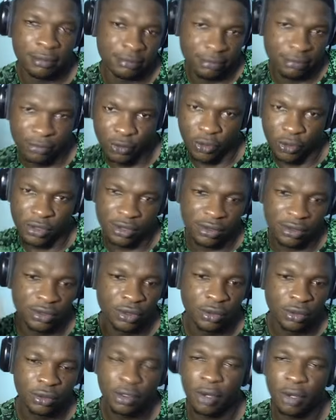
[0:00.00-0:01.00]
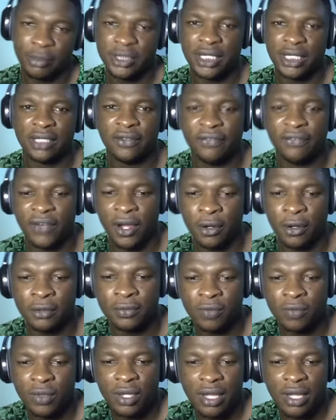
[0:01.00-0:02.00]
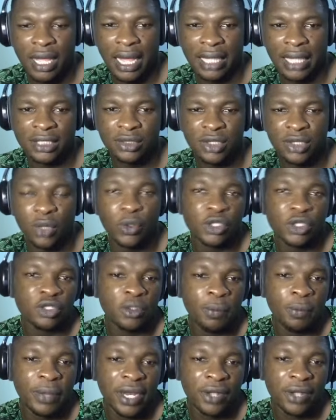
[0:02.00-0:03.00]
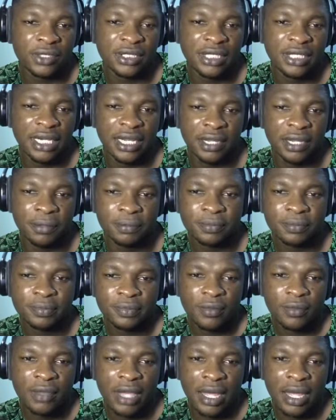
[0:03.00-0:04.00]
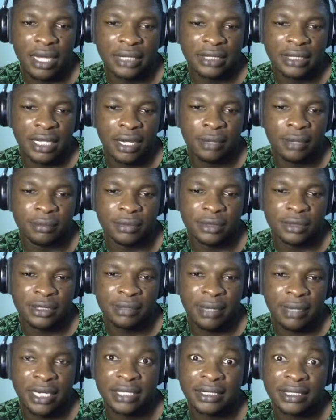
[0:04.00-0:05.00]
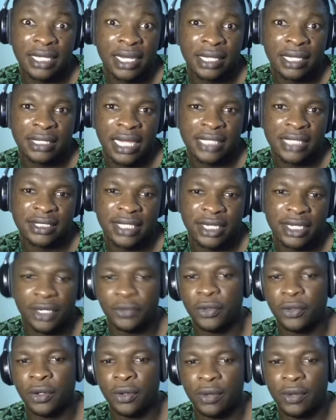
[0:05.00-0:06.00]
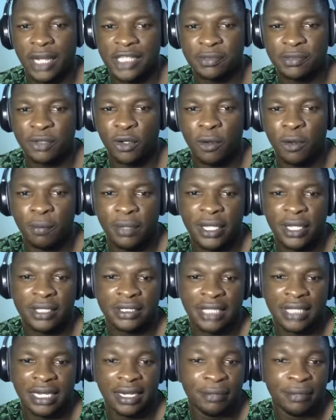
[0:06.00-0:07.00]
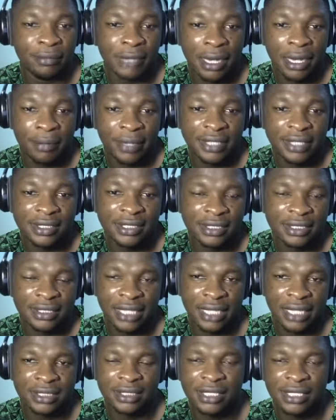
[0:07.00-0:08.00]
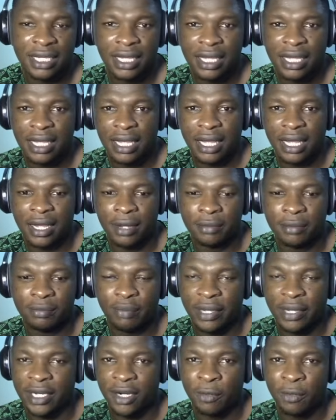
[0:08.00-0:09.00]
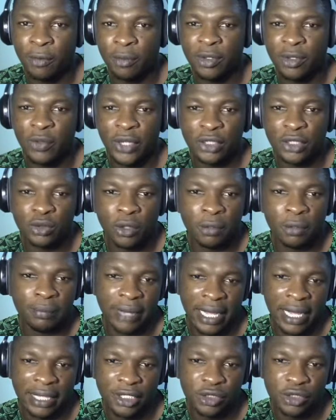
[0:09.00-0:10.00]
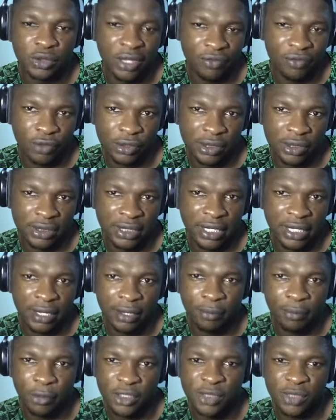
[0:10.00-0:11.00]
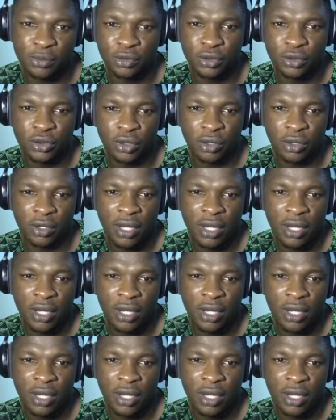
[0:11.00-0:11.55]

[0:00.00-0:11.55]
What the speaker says: was committed the foul, and there was no penalty claim. And the manager, that is General, has been complaining and lamenting that Benin Republic were done by and they should have gotten a possible draw.